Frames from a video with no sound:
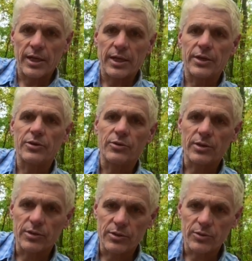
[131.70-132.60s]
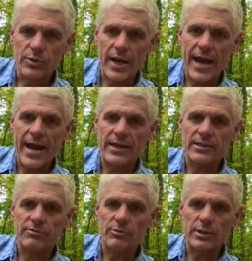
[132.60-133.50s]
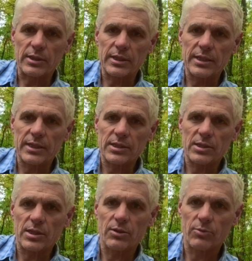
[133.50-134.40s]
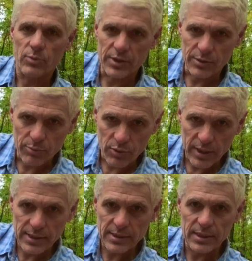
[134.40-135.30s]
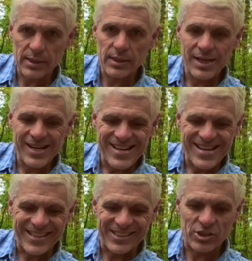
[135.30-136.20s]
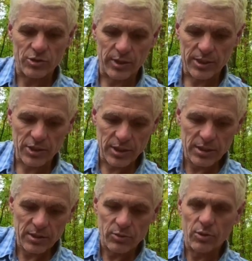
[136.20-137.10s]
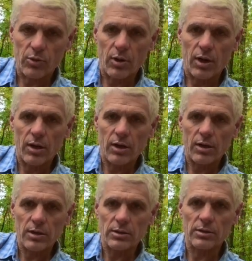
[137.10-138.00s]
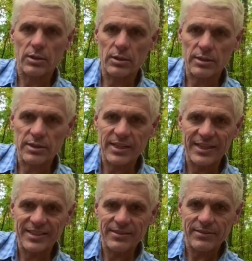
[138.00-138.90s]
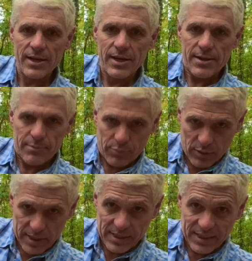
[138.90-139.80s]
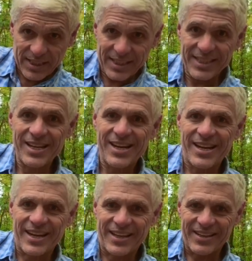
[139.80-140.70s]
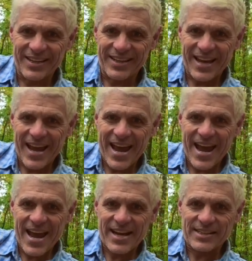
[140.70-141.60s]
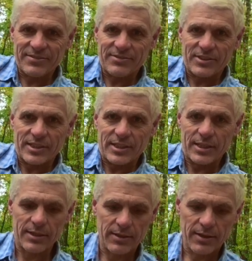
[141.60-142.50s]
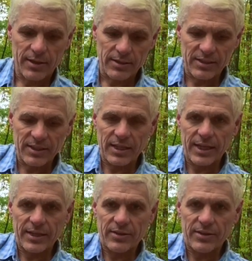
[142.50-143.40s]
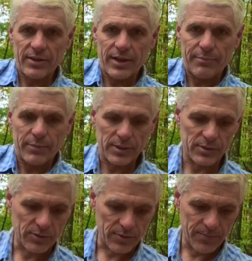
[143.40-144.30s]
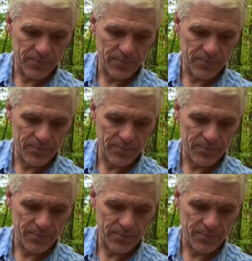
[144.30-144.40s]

and you can do active release where you're pressing and stretching. So go all along the tendon, press in, and then actively lengthen that muscle.